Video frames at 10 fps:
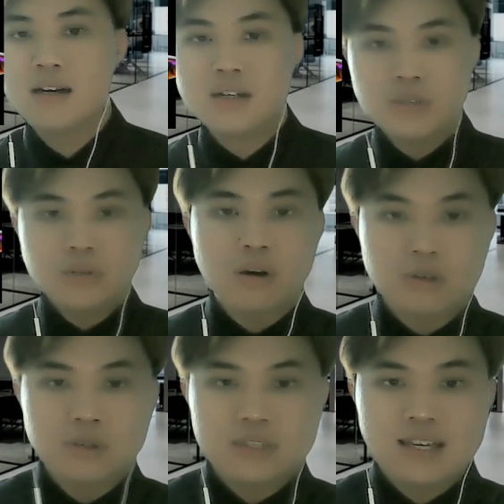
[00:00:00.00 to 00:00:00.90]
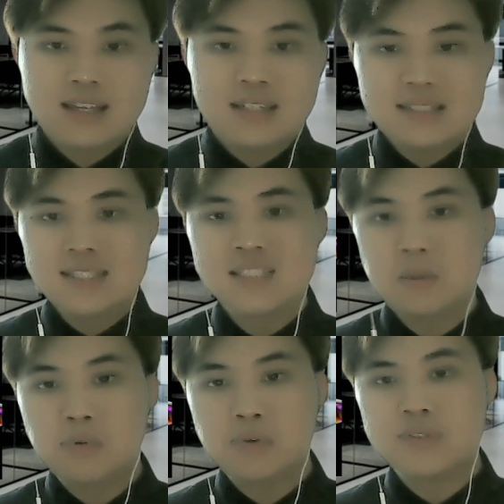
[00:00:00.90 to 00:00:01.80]
To conclude, this
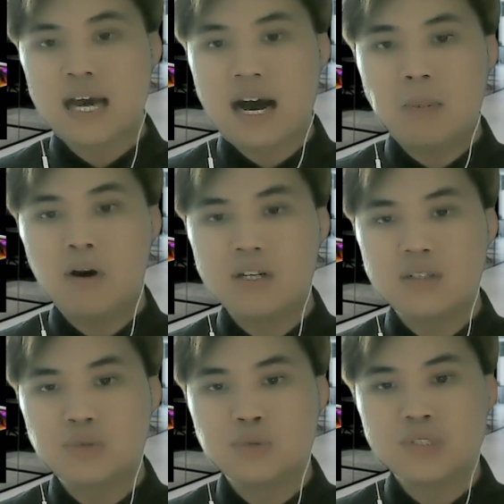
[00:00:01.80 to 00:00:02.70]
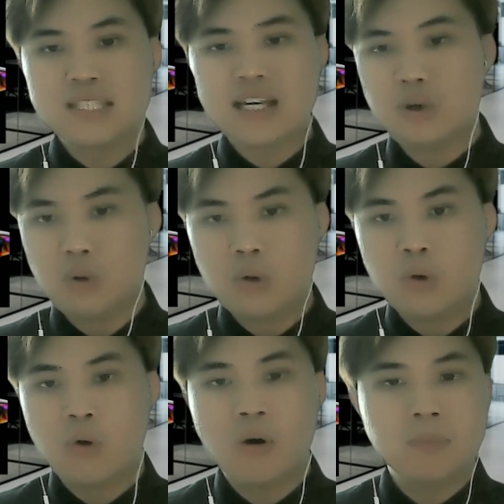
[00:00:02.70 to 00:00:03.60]
system proves how modern tools like
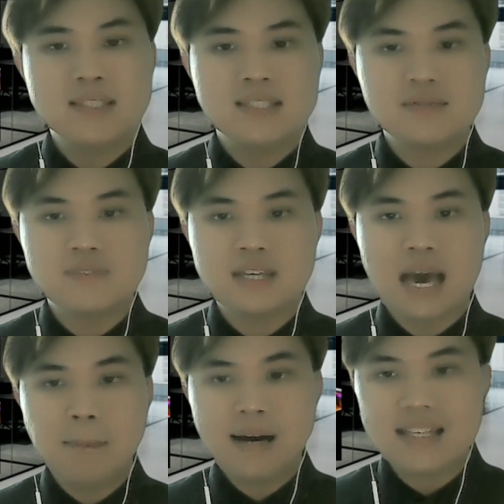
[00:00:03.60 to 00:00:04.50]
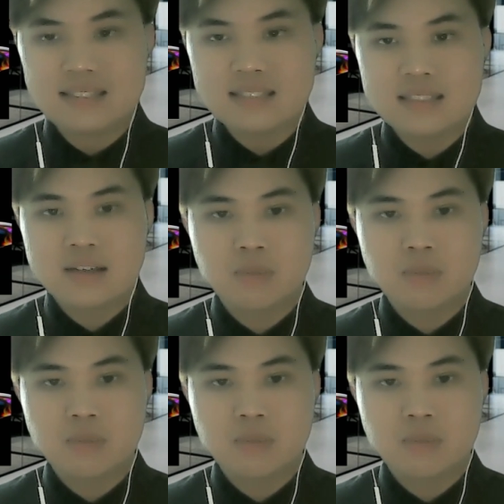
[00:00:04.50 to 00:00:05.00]
YOLO, OpenCV, and Python,